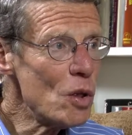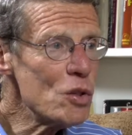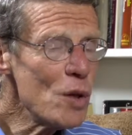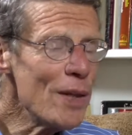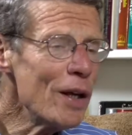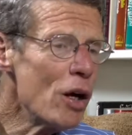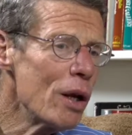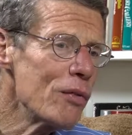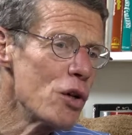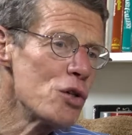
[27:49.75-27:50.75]
So I think
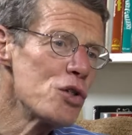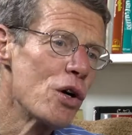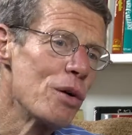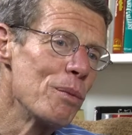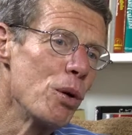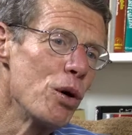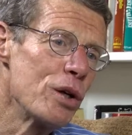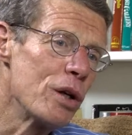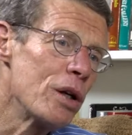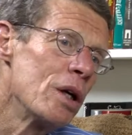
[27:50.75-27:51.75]
all of those are
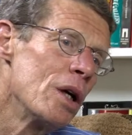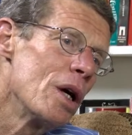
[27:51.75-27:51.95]
important.